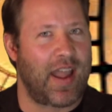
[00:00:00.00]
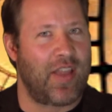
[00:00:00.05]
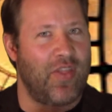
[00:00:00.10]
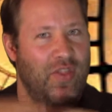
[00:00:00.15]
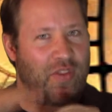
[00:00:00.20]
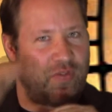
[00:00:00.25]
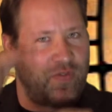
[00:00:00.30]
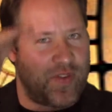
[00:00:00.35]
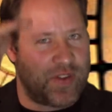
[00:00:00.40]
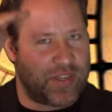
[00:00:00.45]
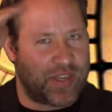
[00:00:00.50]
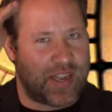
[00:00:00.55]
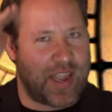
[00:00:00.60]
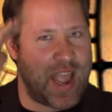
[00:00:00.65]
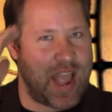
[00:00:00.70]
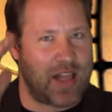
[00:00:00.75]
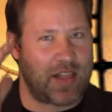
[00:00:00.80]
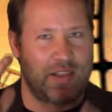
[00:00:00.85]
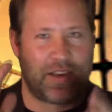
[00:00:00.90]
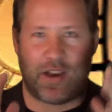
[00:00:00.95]
and the
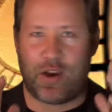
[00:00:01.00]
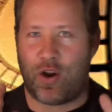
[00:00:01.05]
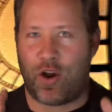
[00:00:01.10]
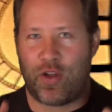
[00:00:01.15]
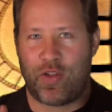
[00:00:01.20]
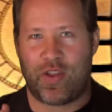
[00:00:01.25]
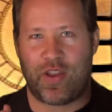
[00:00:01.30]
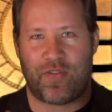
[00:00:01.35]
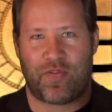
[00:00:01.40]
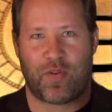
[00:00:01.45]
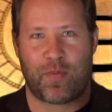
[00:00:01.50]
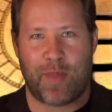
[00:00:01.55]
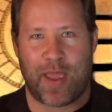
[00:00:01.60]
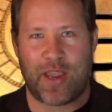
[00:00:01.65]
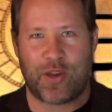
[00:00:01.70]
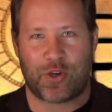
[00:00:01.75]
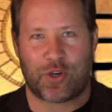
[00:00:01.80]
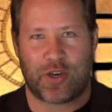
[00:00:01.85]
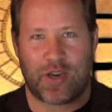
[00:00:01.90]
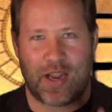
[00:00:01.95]
physicality and all the
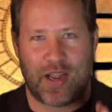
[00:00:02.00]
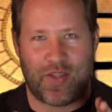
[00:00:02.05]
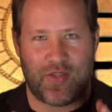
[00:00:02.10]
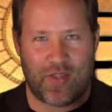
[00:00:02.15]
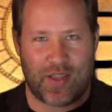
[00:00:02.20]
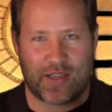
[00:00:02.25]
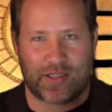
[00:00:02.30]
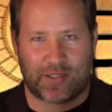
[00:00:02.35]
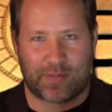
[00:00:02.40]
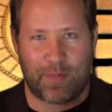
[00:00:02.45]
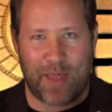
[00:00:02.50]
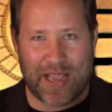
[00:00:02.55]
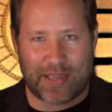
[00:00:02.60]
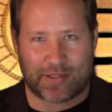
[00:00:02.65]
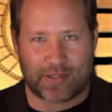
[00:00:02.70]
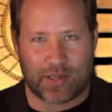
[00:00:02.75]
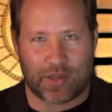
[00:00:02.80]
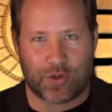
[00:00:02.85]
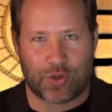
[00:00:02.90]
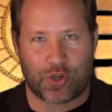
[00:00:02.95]
information in this
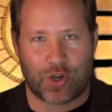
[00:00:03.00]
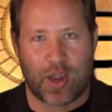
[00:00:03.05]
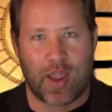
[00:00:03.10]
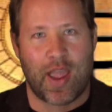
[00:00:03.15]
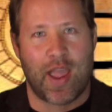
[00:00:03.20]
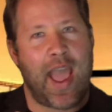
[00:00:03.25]
message,